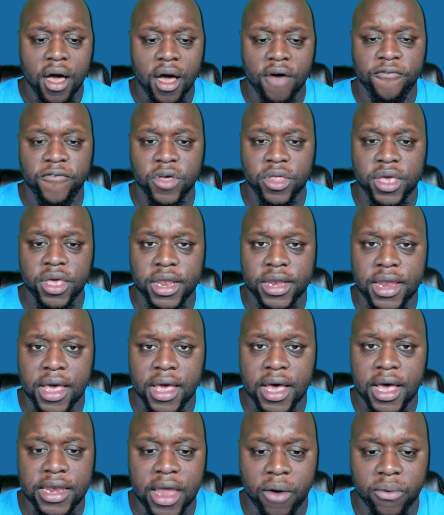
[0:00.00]
affiliate
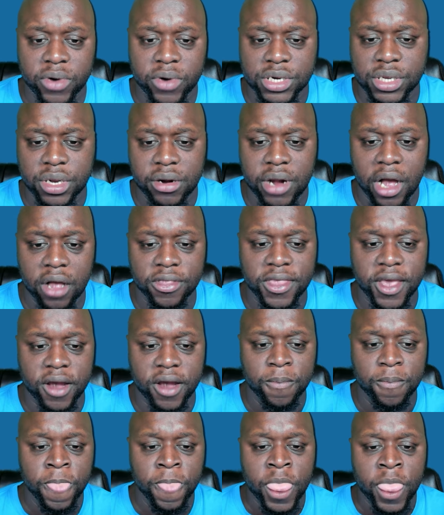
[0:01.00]
networks that are out
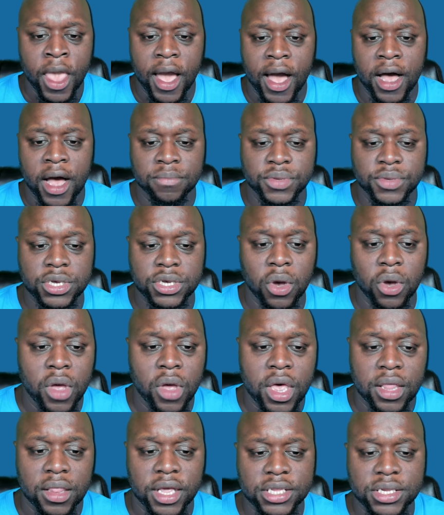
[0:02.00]
there. So
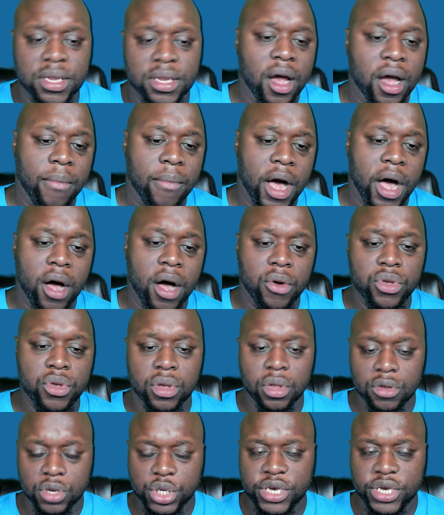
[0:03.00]
let's talk about how you
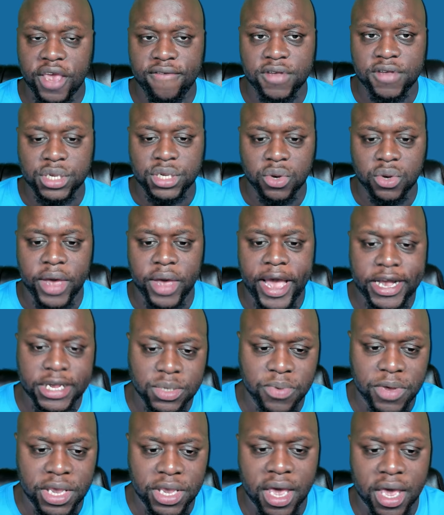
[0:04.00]
can use JVZoo as
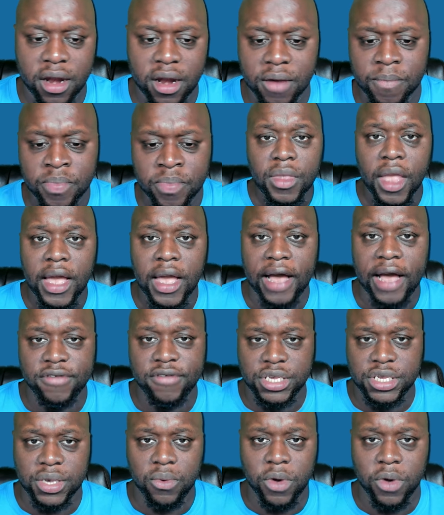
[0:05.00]
a beginner.
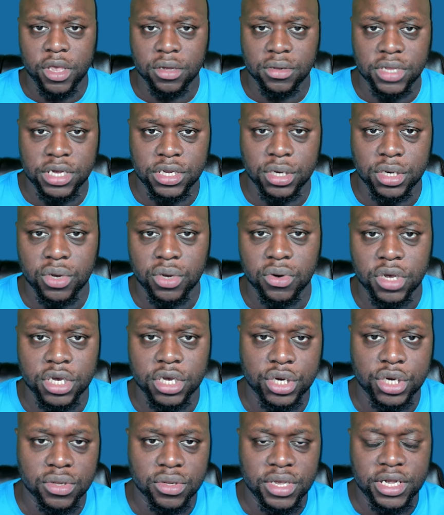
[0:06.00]
Obviously, what you'll need to do
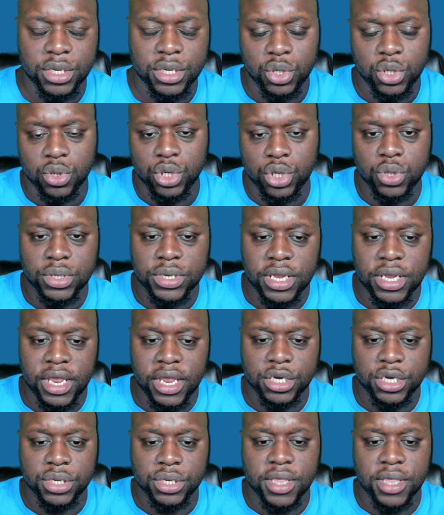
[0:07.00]
is you'll need to choose a
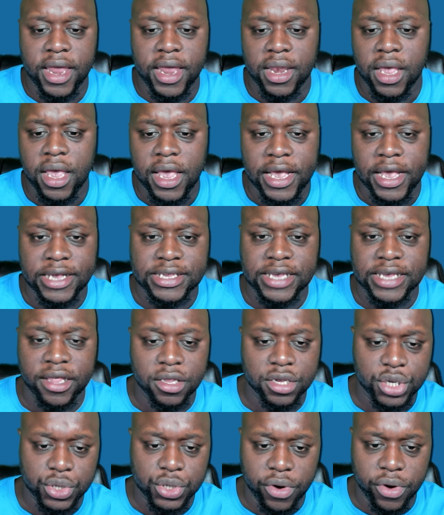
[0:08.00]
niche that is on
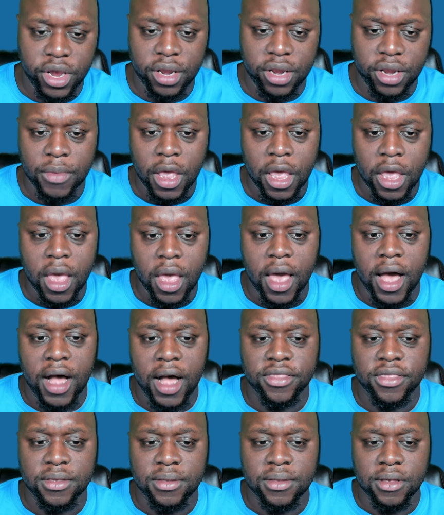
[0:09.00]
the screen,
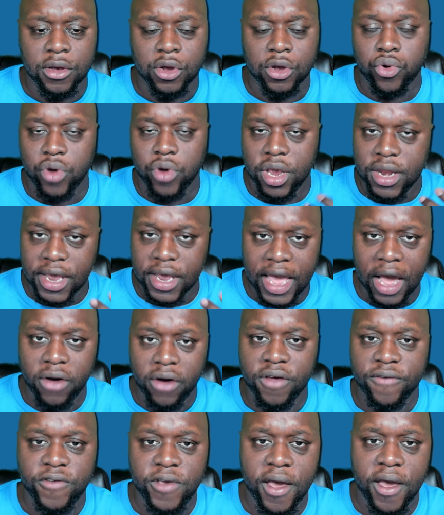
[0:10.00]
create an
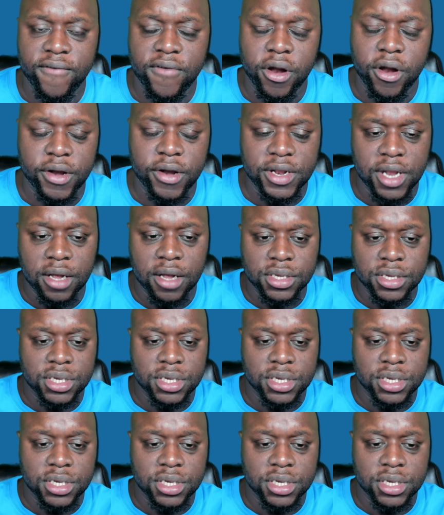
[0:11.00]
account if you haven't already done